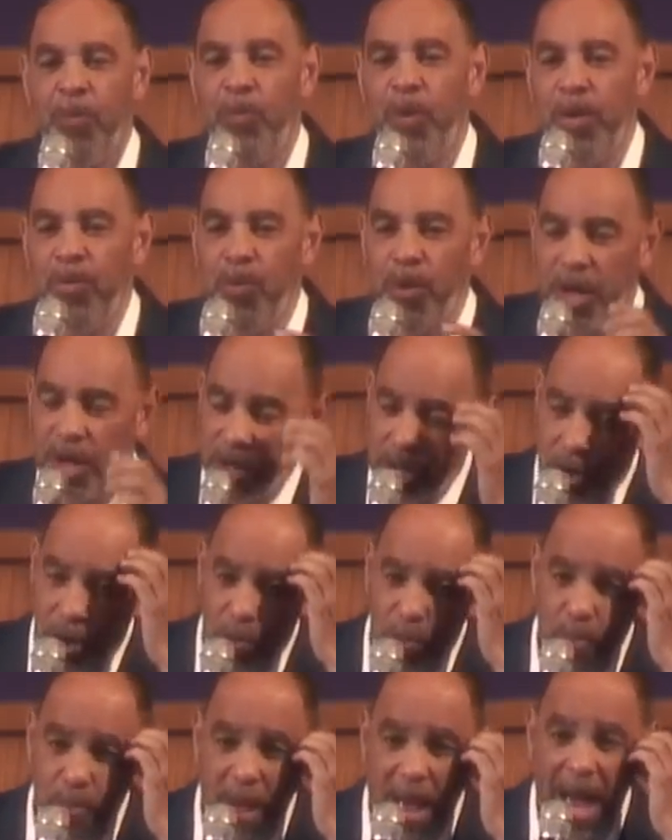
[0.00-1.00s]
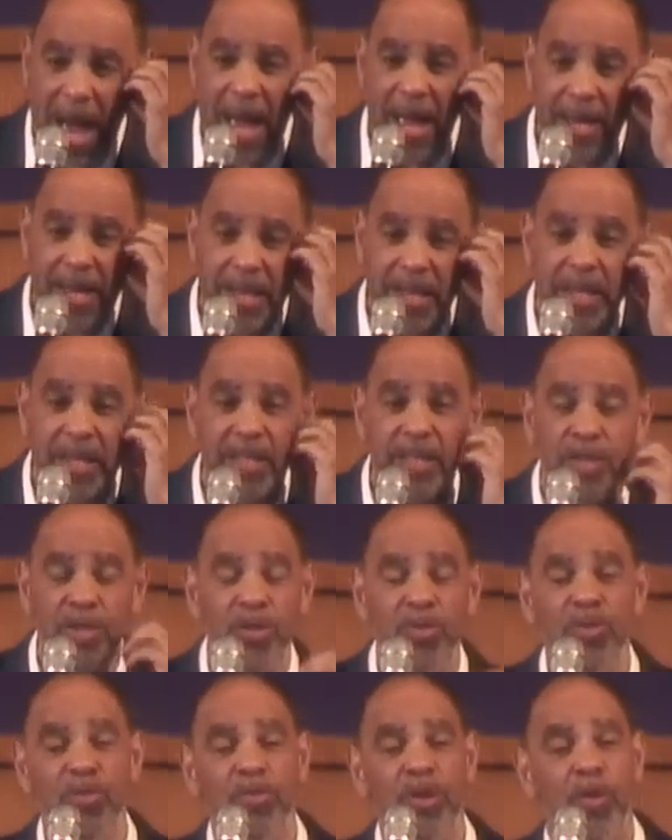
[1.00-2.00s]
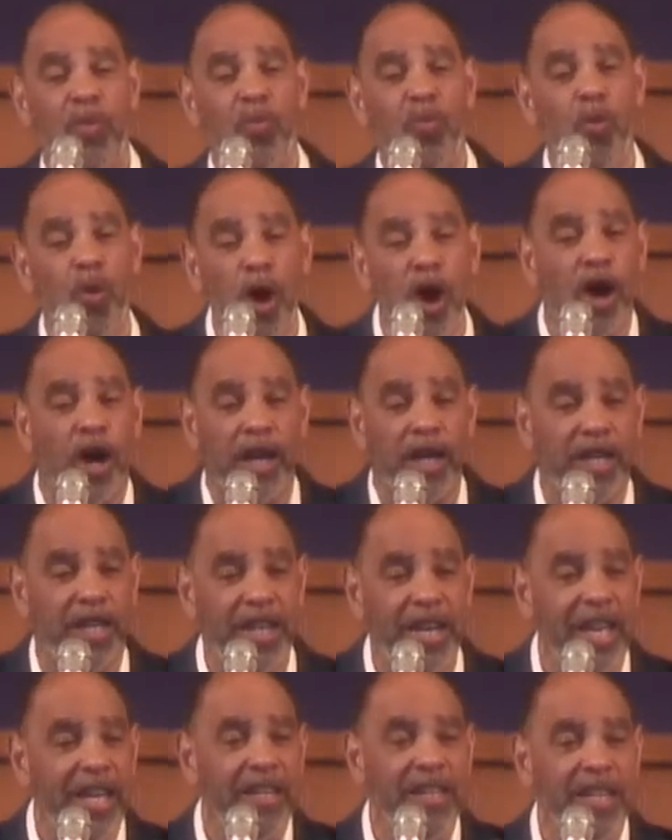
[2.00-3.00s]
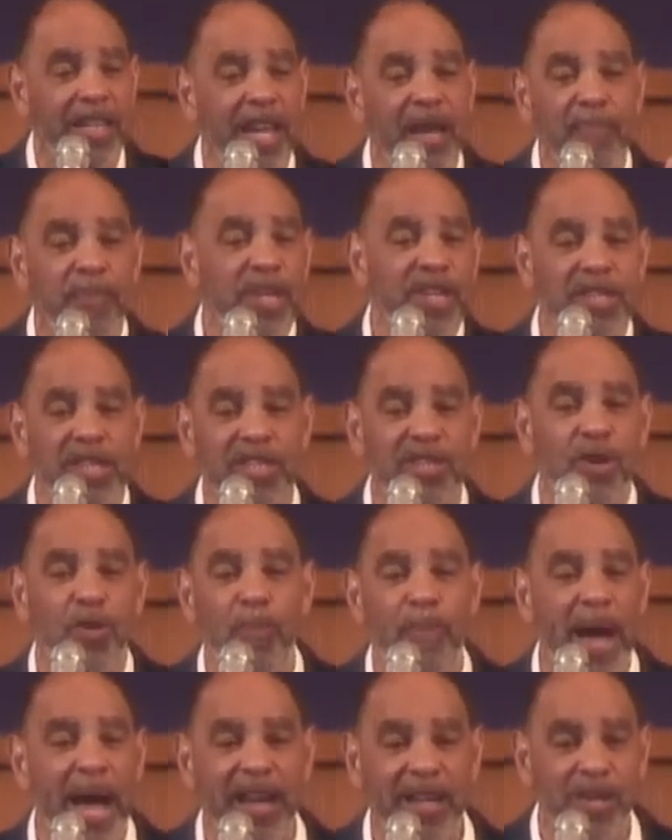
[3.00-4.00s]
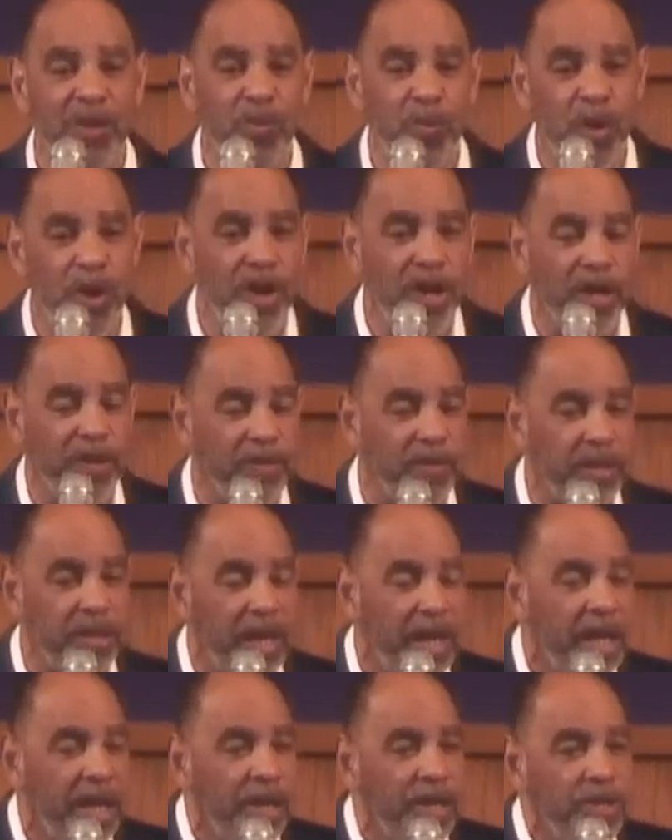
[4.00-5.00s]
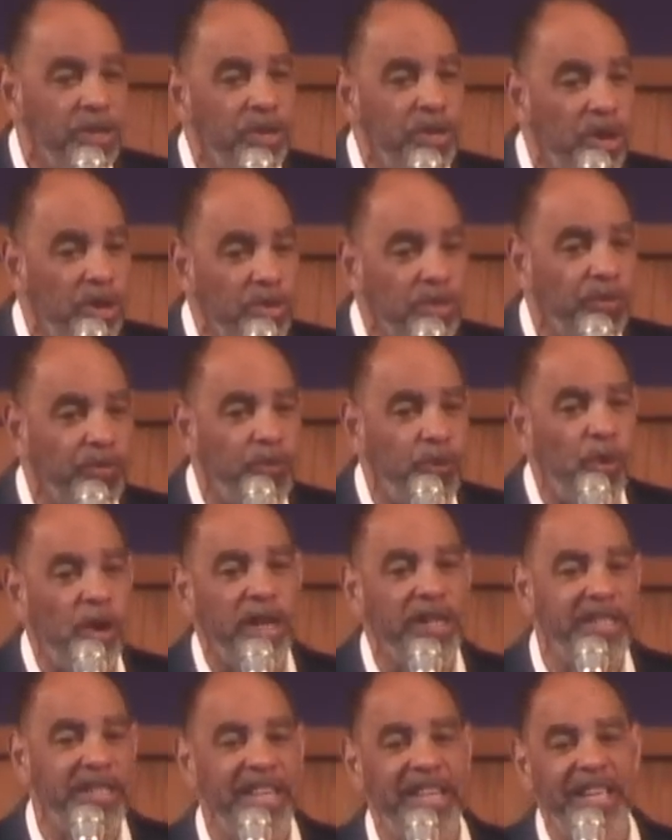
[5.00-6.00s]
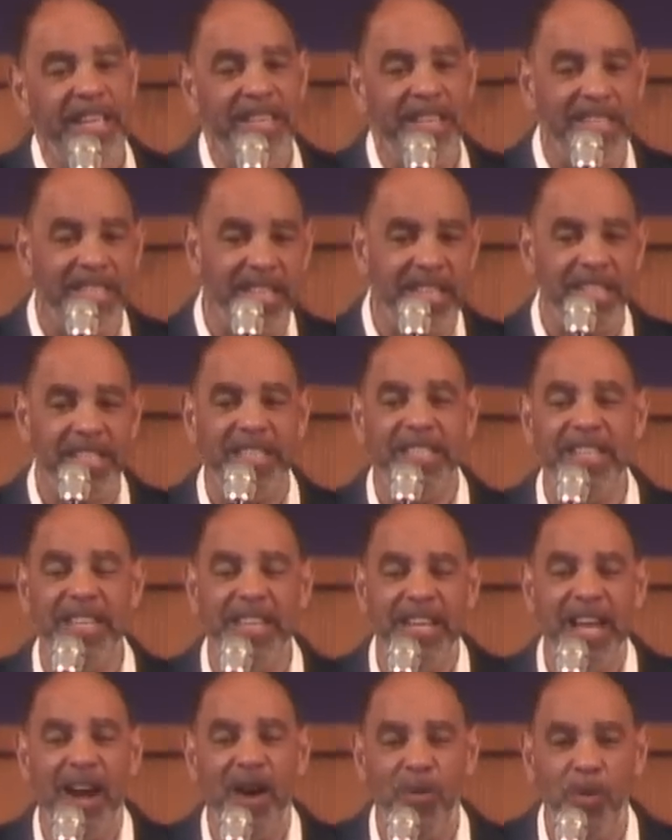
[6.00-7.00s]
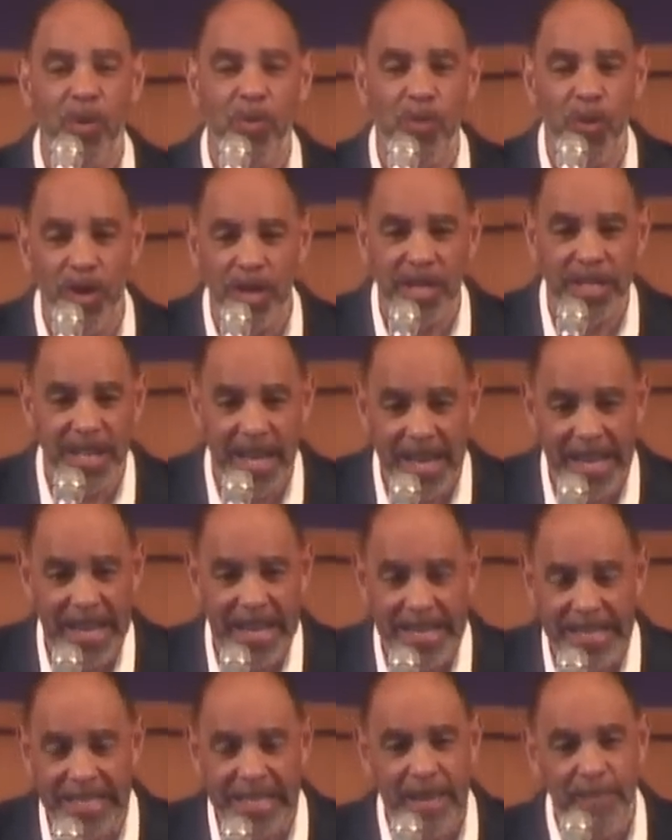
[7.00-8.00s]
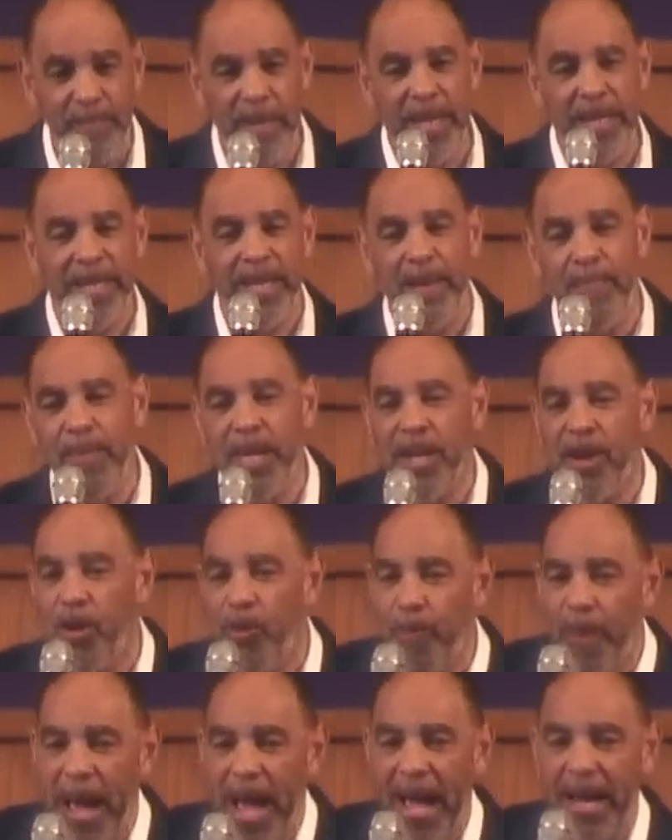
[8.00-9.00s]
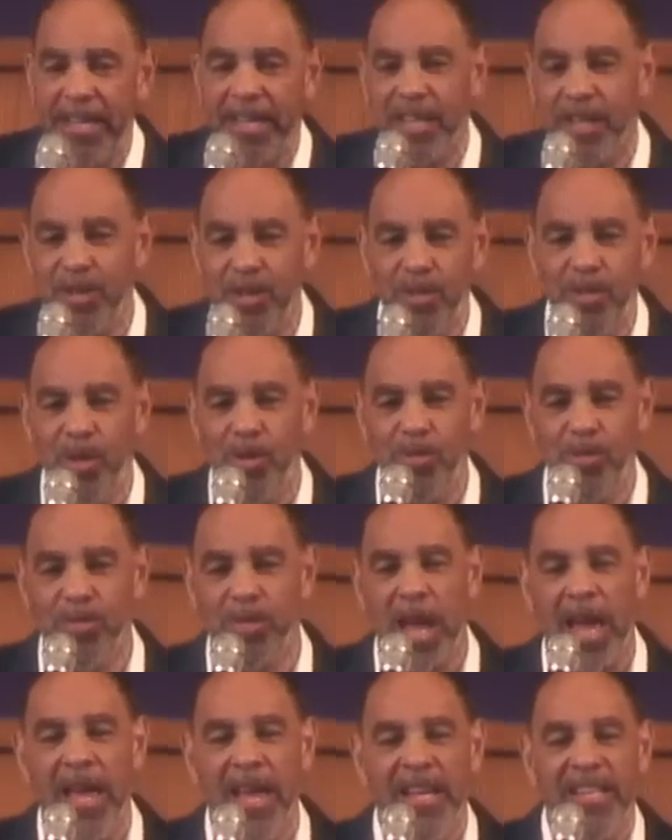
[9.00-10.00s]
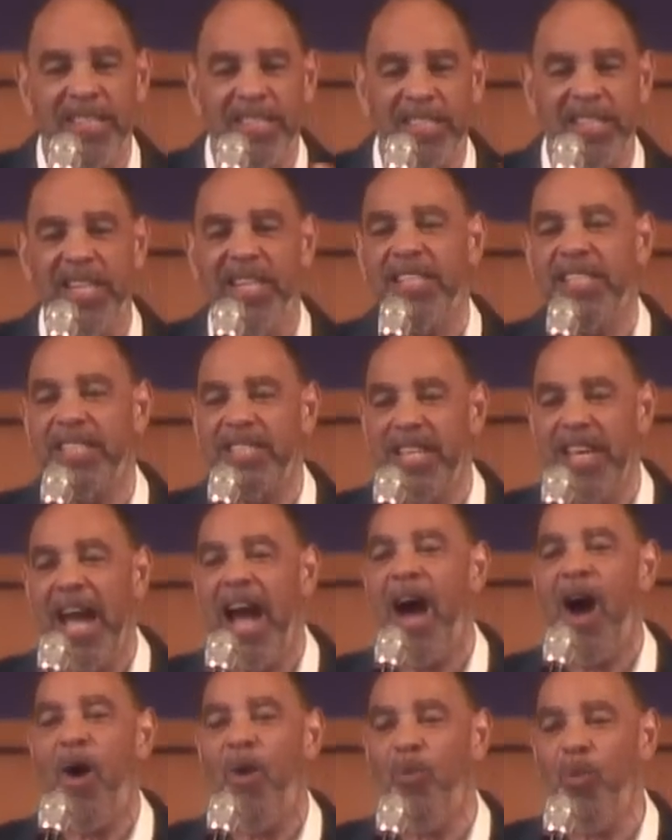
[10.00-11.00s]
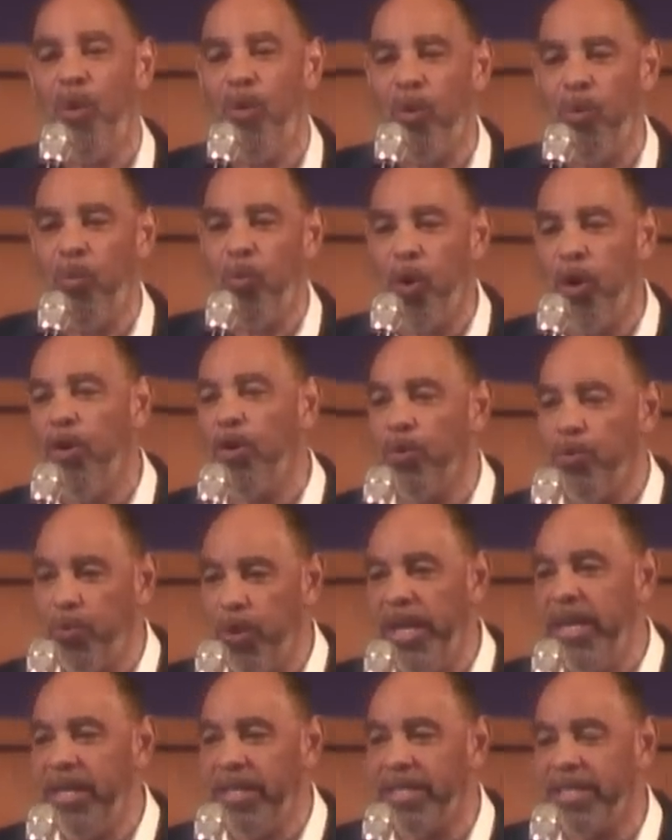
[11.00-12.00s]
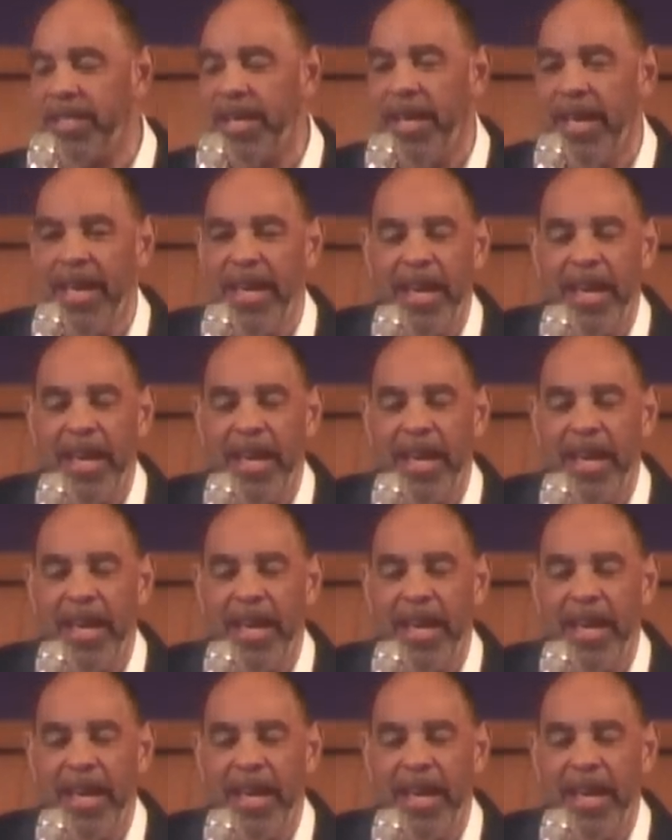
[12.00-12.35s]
We want to go back to work. Let me just go back to work and do those 14 to 16 hour work days. Let me go back to do those 60 hour work weeks.